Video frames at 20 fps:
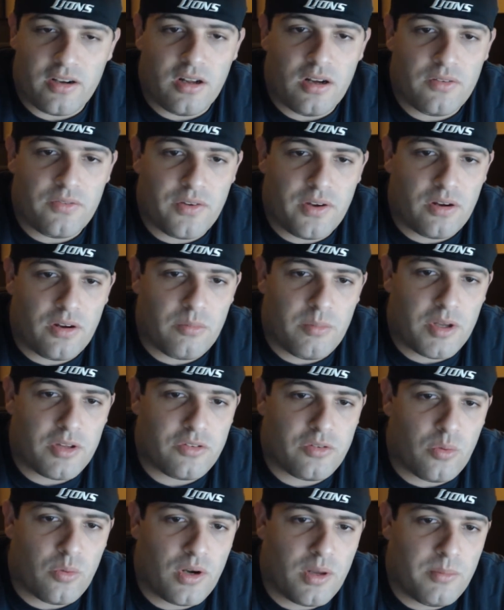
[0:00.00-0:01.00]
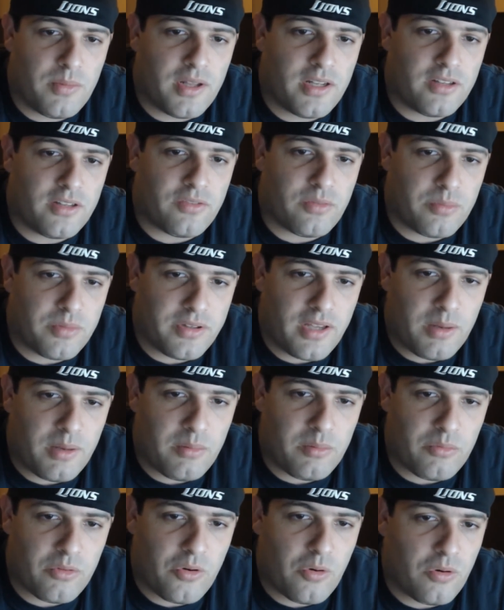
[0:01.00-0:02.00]
kicking off here in about 20 minutes from the
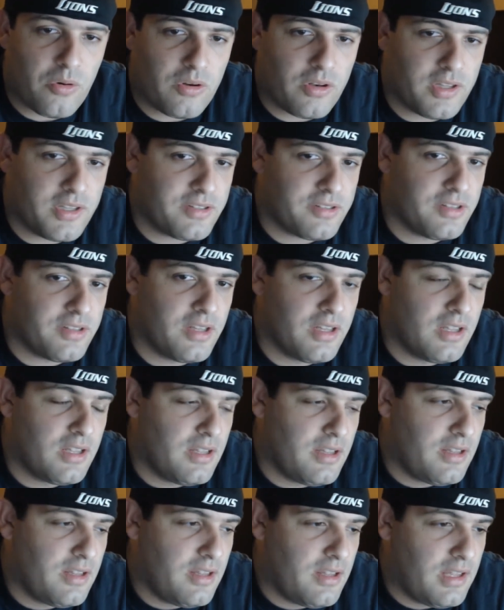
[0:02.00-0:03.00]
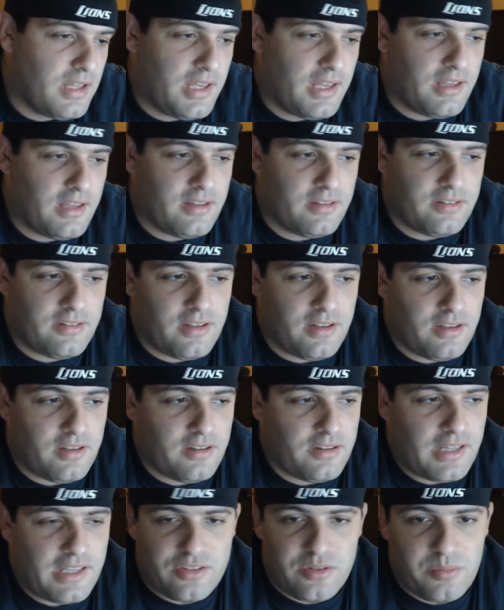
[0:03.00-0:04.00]
time I'm recording this. And
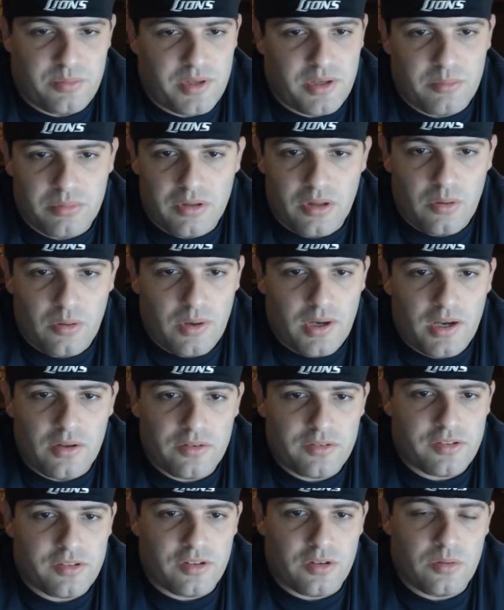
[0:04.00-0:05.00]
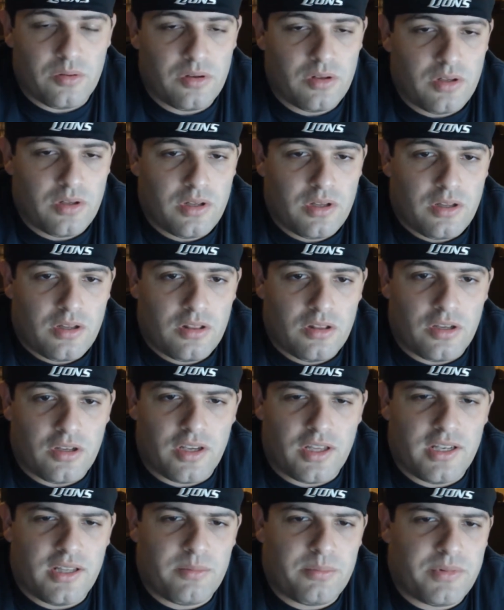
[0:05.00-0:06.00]
that should be a blowout. So
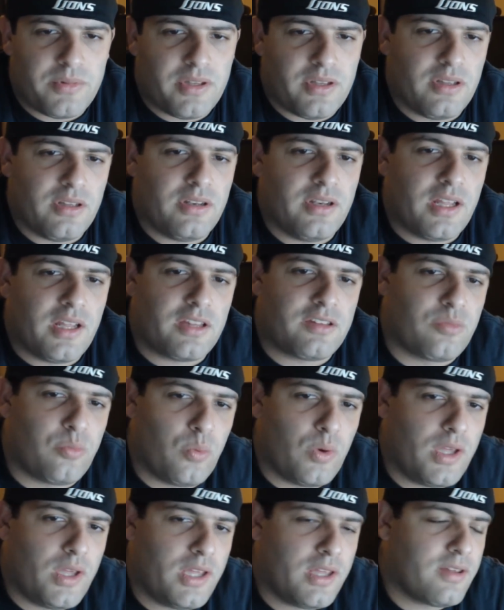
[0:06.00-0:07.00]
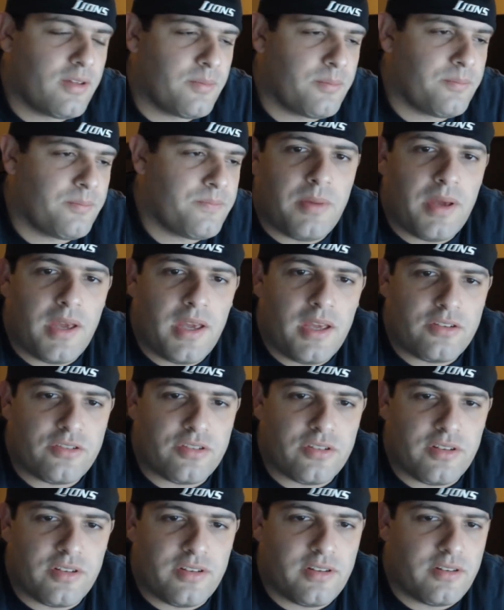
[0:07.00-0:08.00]
looking up to next week, Green Bay
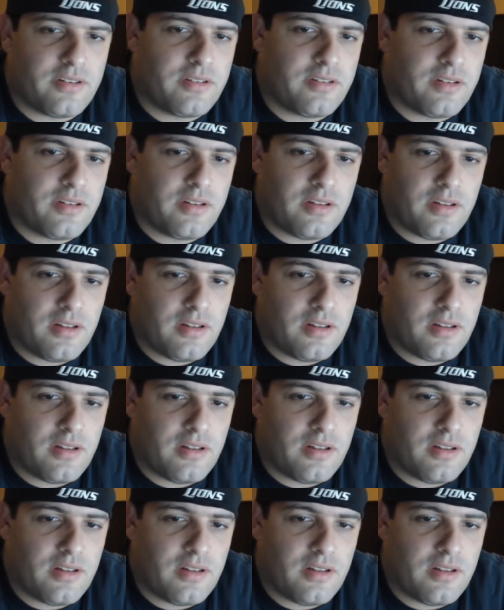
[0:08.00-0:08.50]
should,